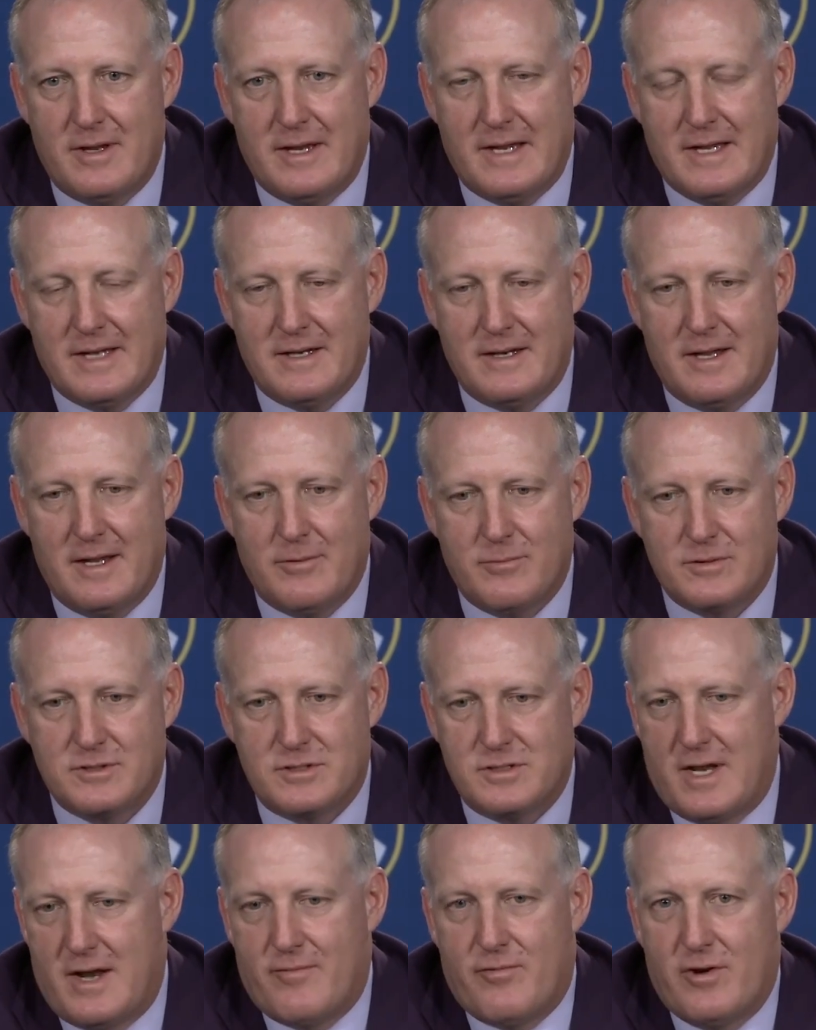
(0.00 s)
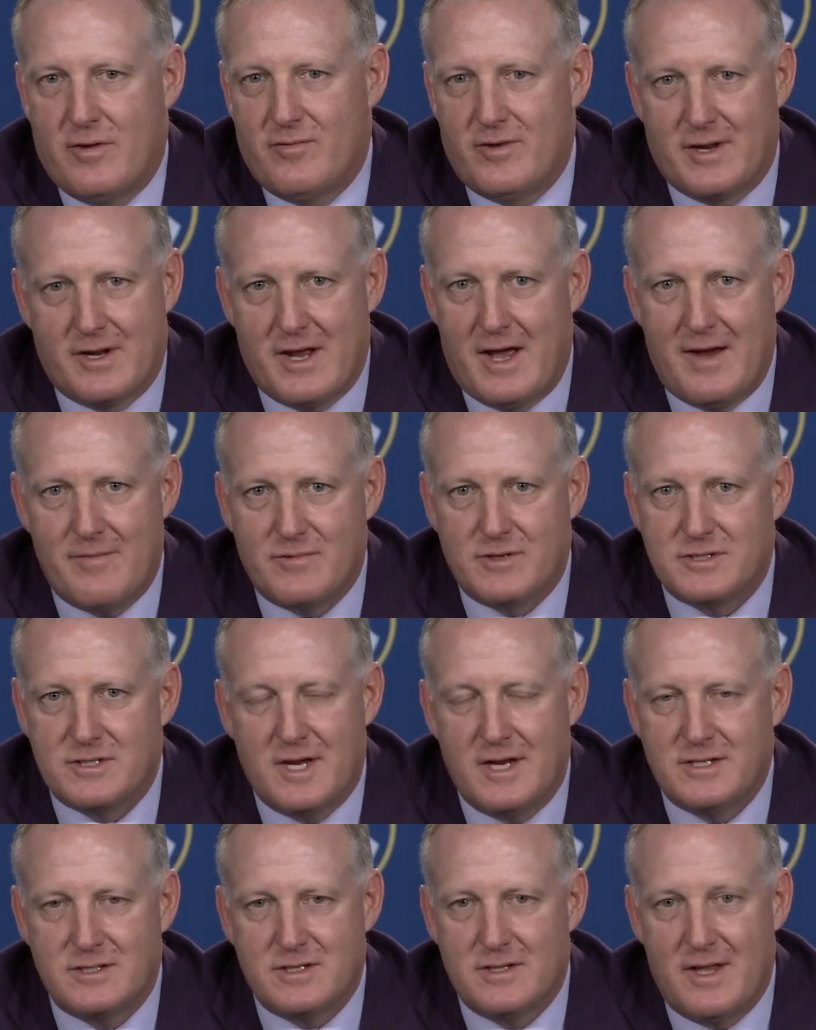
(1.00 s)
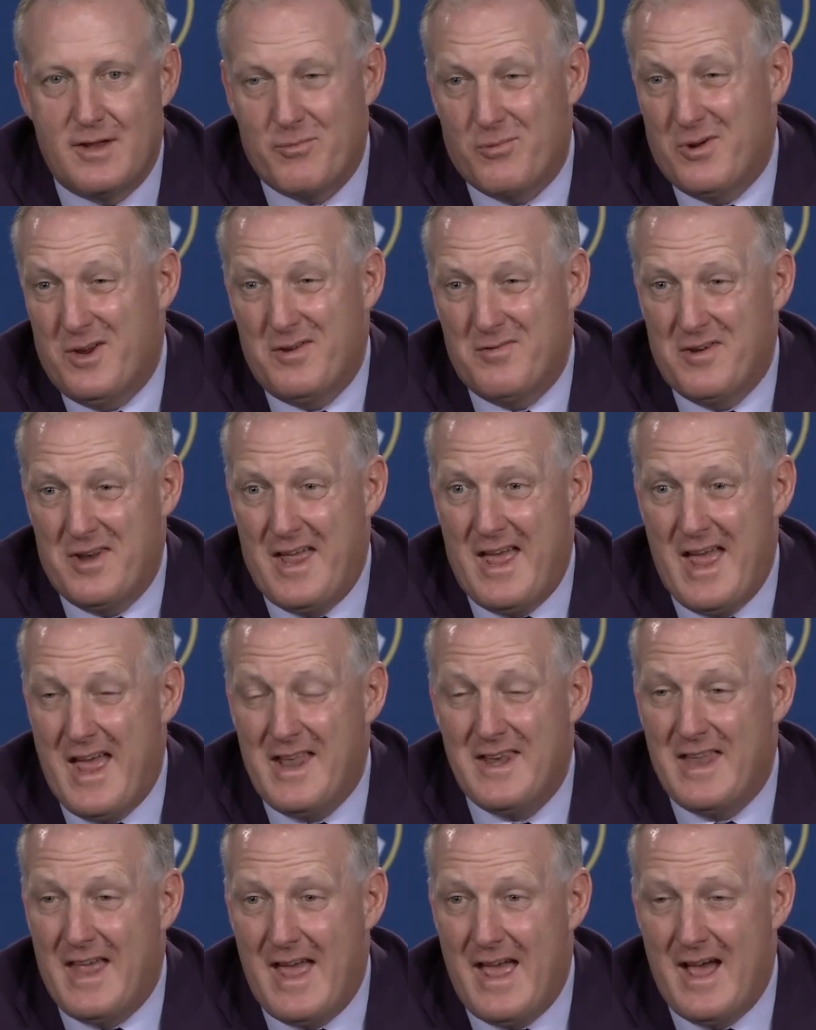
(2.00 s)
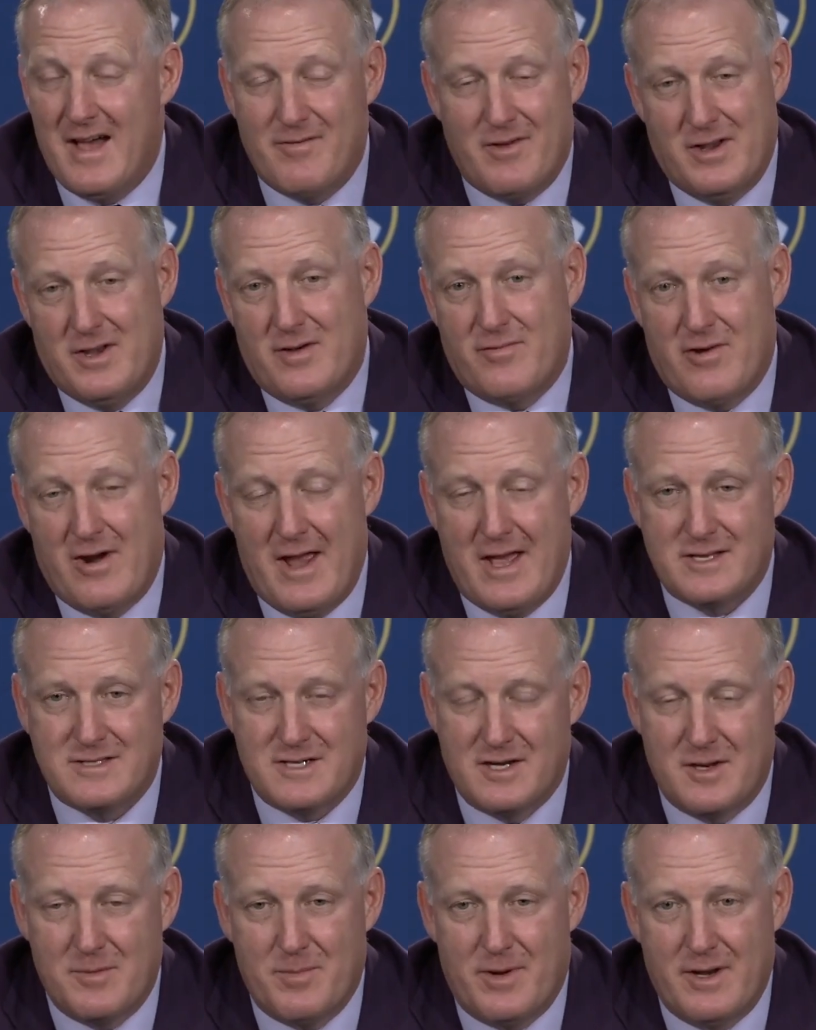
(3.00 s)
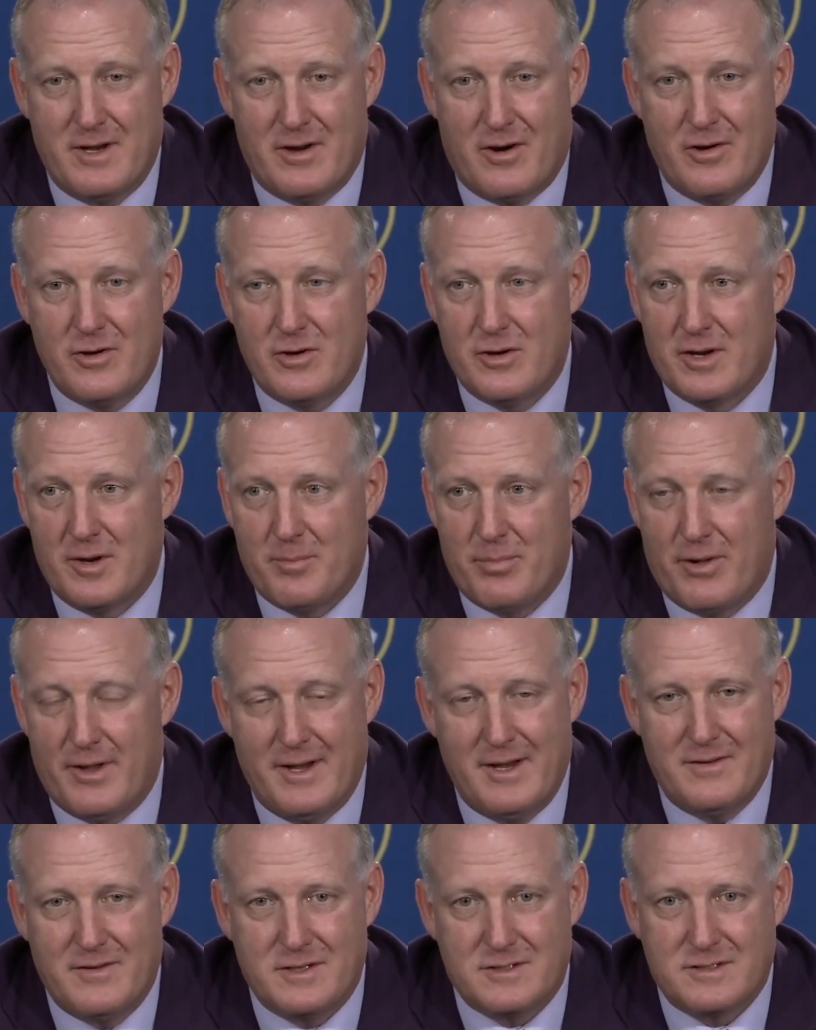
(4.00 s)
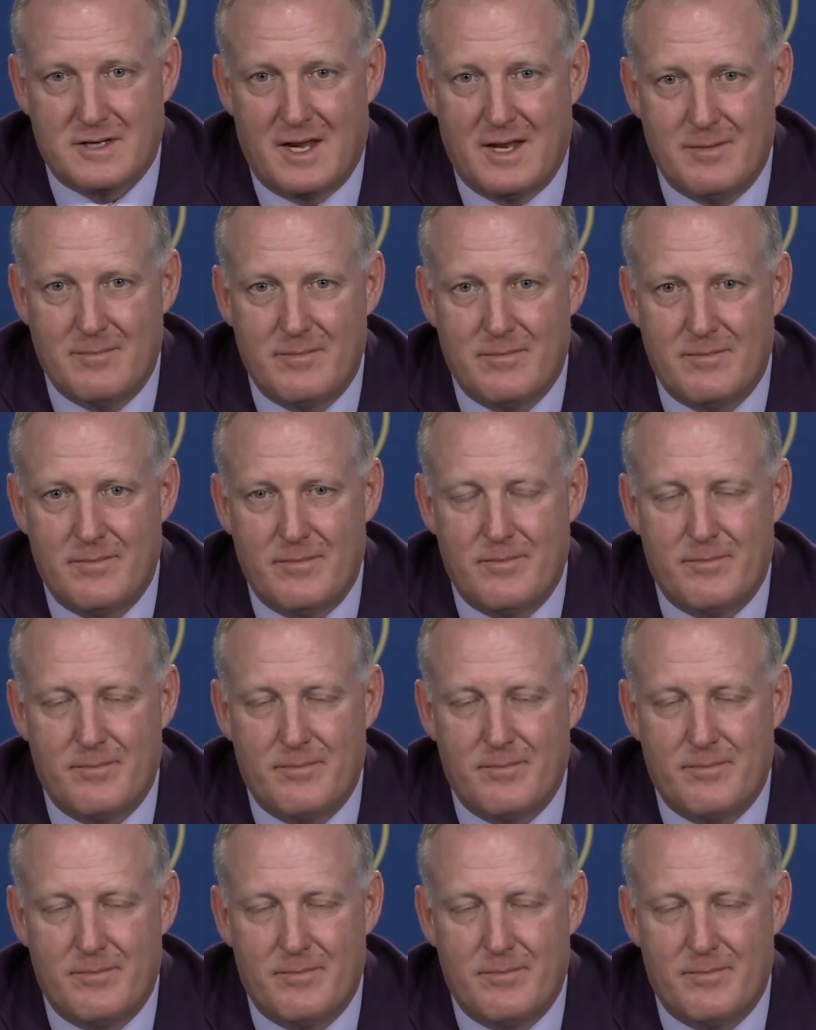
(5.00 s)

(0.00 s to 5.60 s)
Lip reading: And it was never even a conversation that we even had to have. I never asked anybody, are you going to play in this game?